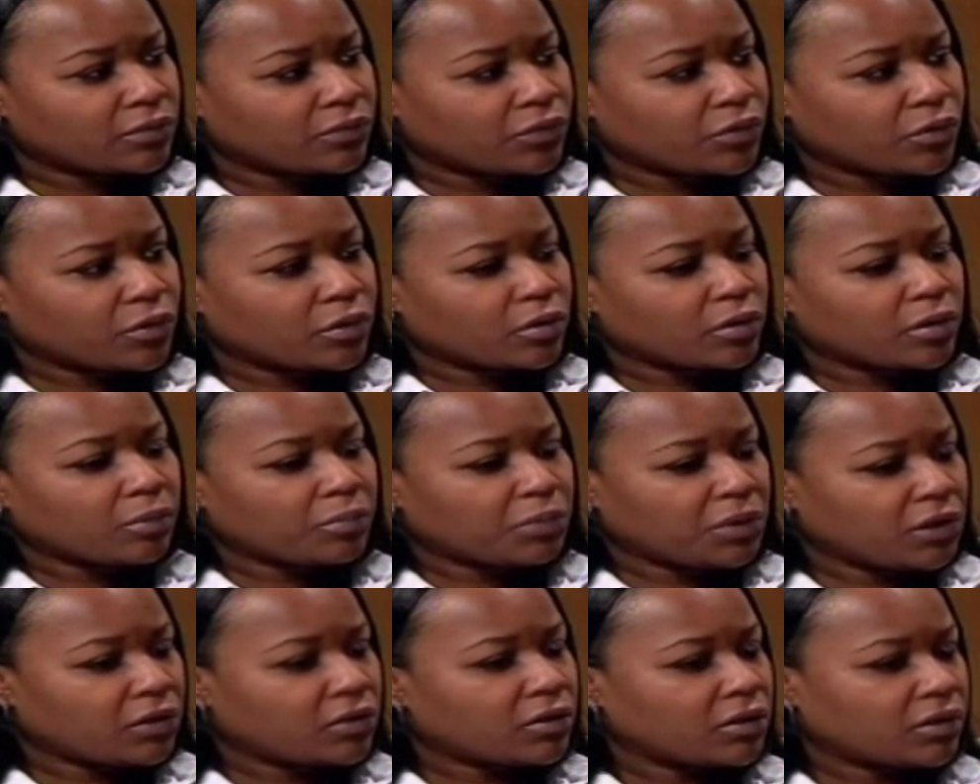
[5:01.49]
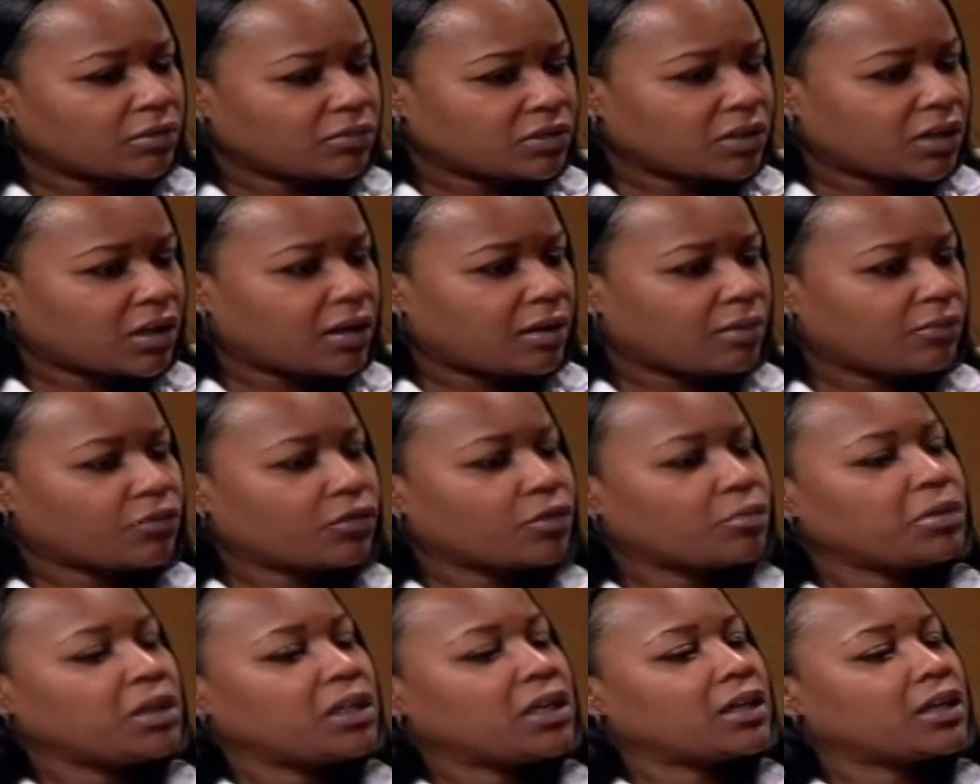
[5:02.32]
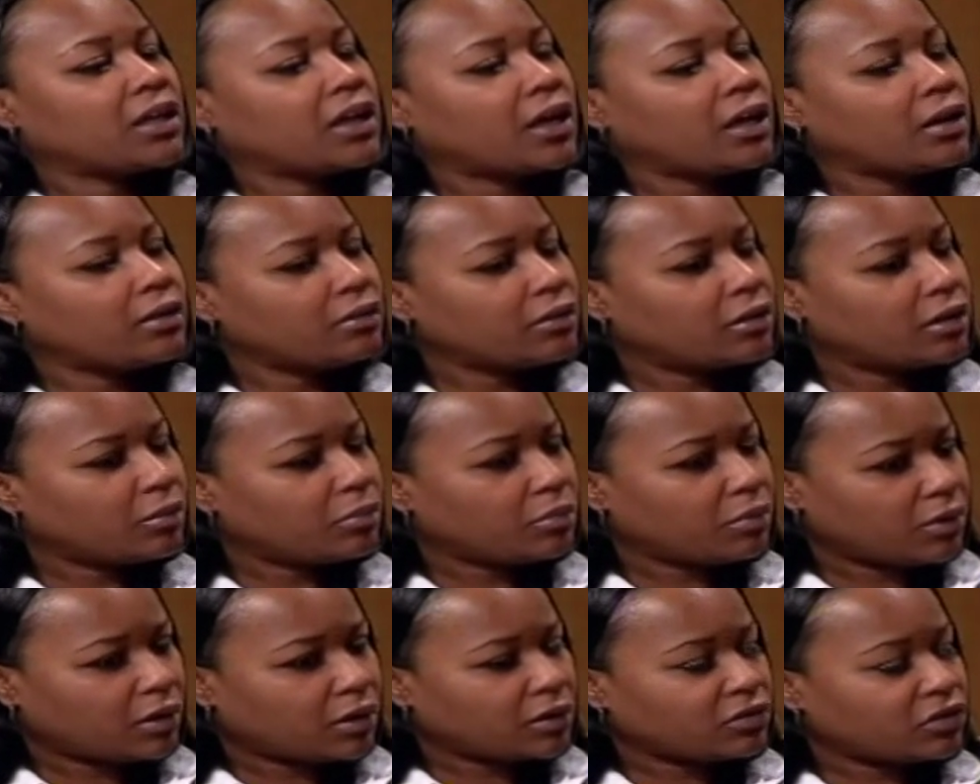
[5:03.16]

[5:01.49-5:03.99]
for a period of time for me to get a, a